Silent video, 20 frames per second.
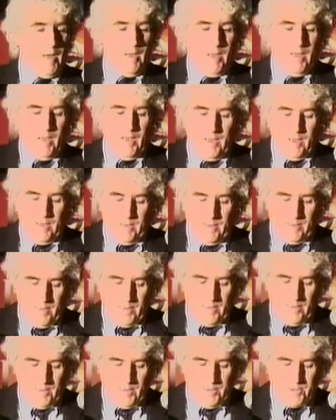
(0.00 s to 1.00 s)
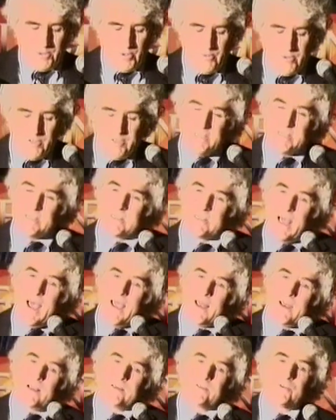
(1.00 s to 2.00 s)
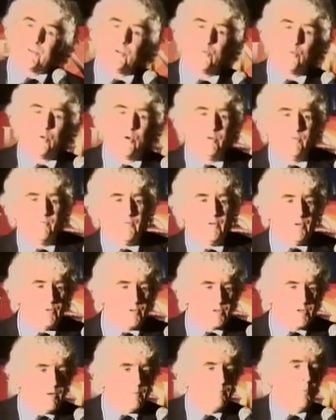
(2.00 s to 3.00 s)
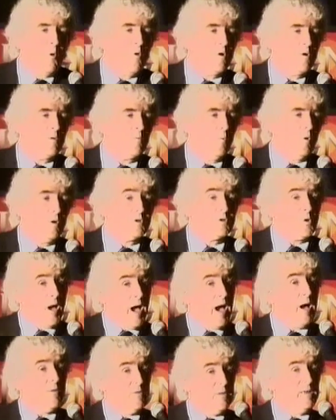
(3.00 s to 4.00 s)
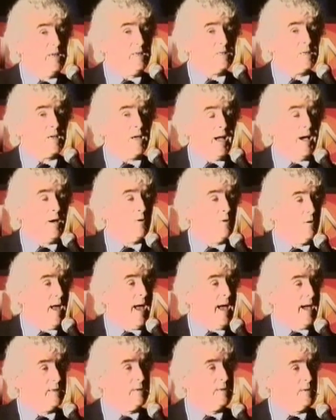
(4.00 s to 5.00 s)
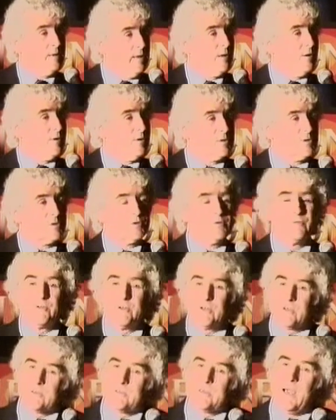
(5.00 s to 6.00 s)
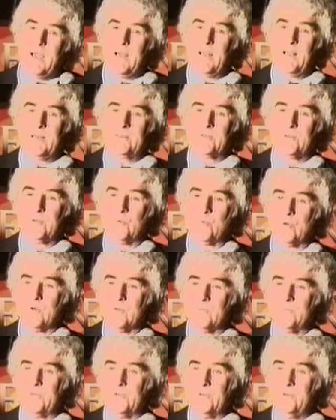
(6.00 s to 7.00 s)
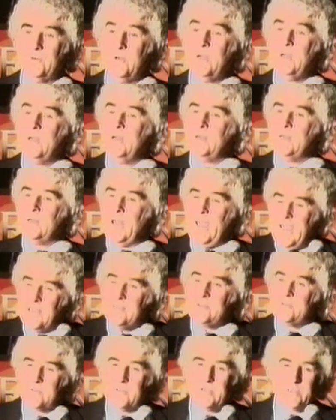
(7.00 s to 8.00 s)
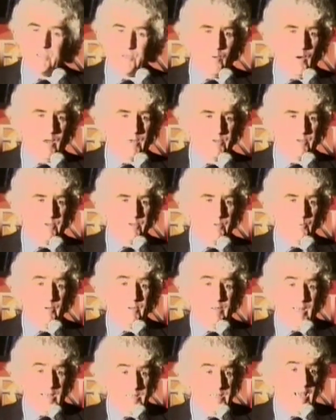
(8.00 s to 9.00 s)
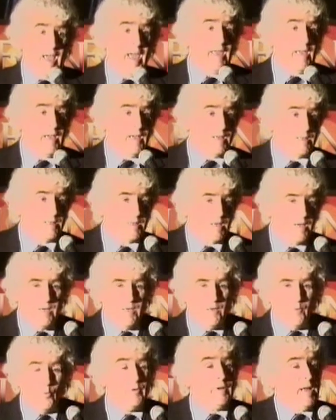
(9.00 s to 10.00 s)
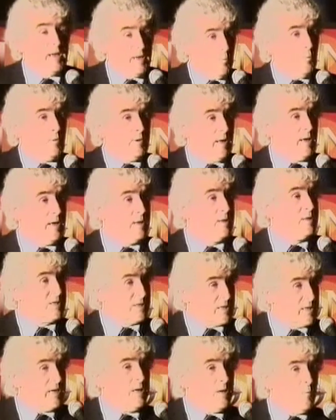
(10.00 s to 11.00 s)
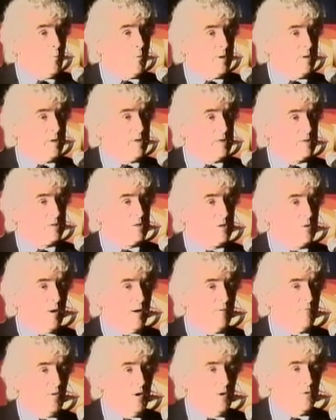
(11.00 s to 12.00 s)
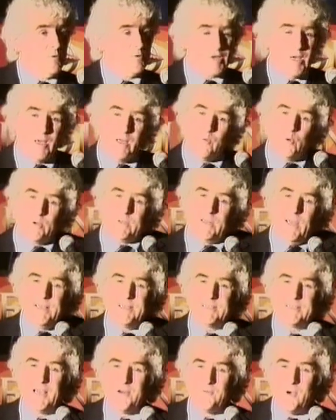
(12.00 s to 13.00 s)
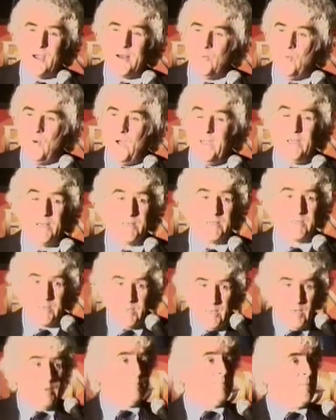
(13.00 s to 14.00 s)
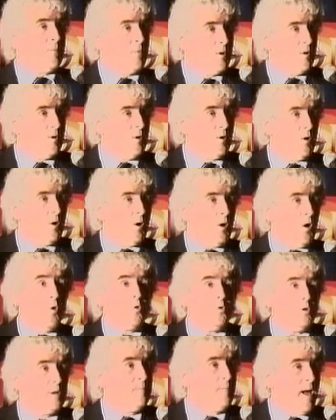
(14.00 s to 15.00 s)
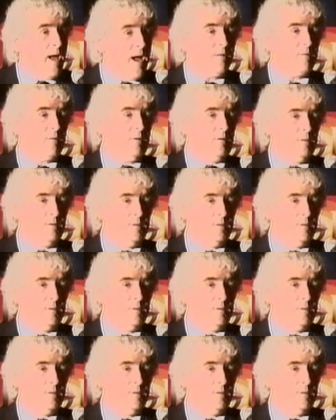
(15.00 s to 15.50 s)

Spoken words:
And so that this dialectical worldview is an important one. So how do adherents to the dialectical worldview answer these questions? What they say is, when they see one of these UFOs, what they say right away is, holy mackerel,